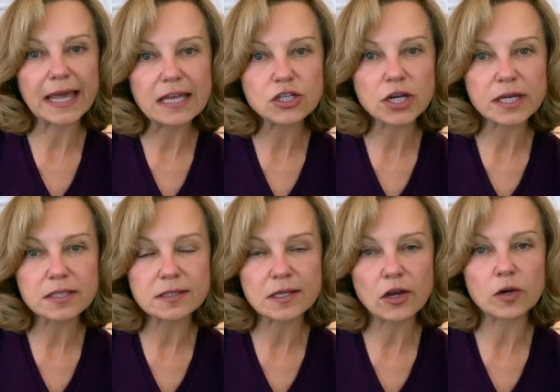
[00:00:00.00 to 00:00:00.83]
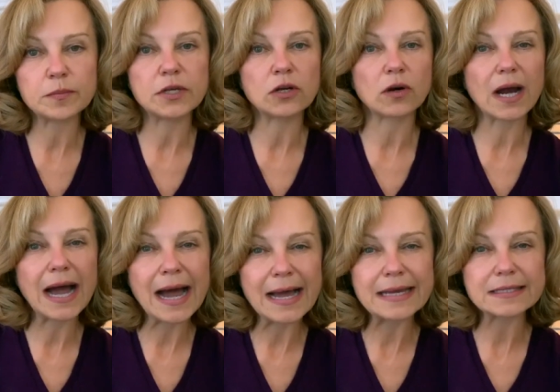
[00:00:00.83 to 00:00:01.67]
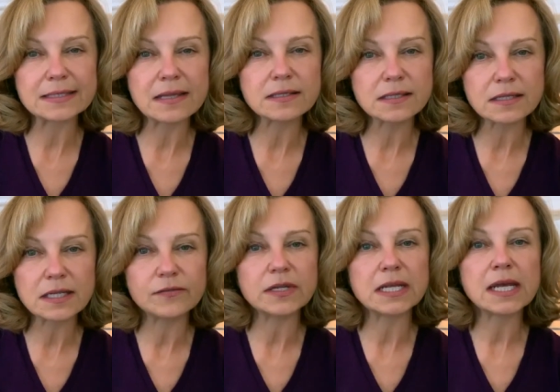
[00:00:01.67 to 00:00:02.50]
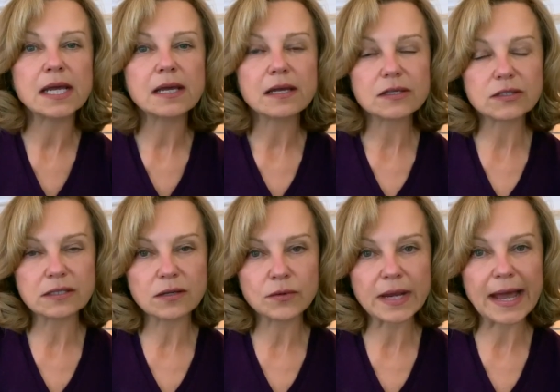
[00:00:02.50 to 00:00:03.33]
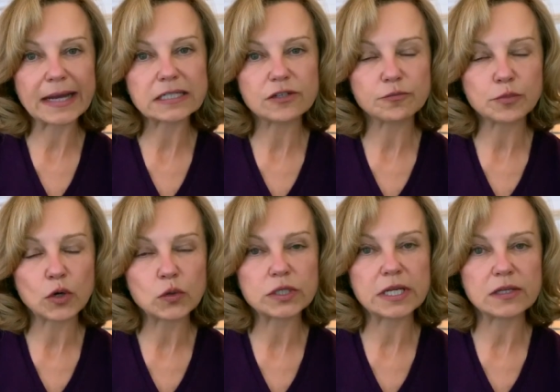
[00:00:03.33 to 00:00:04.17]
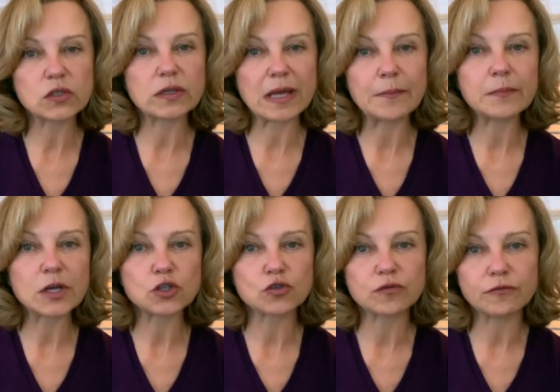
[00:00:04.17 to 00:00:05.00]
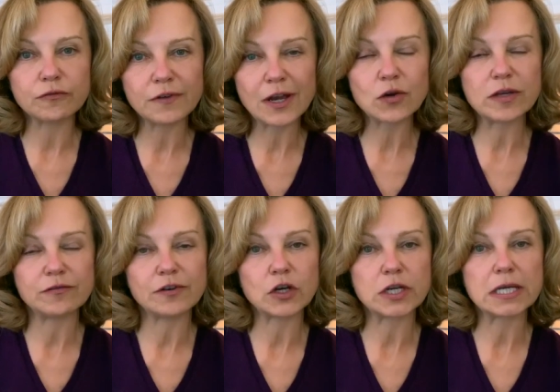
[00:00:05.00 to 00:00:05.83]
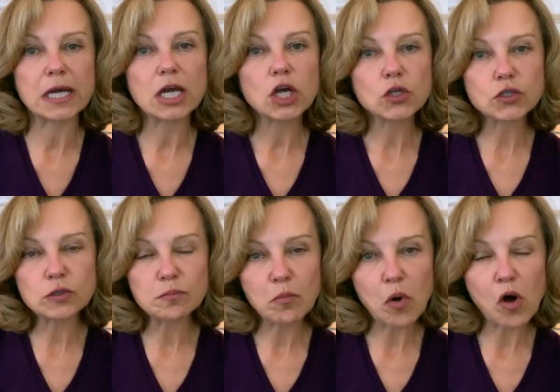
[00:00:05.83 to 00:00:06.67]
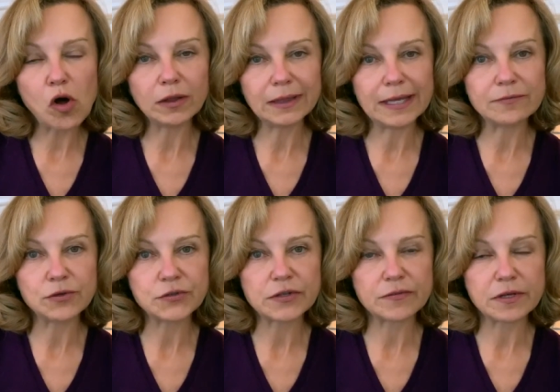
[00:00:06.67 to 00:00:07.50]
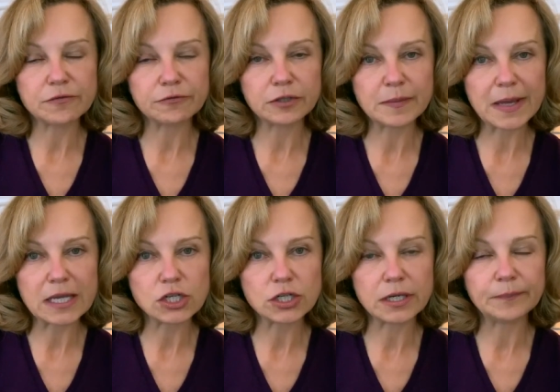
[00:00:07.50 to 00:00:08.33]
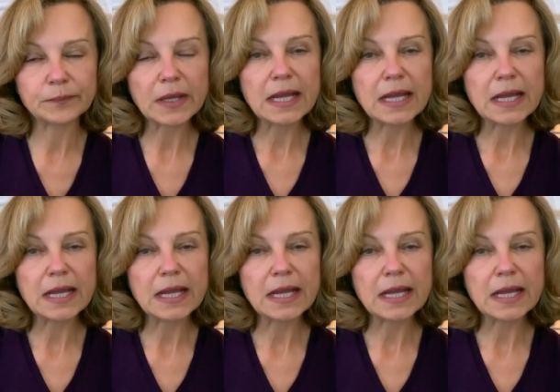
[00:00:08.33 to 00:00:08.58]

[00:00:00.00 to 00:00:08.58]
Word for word: HSCRP or high sensitivity C reactive protein. So that measures very, very small levels of inflammation.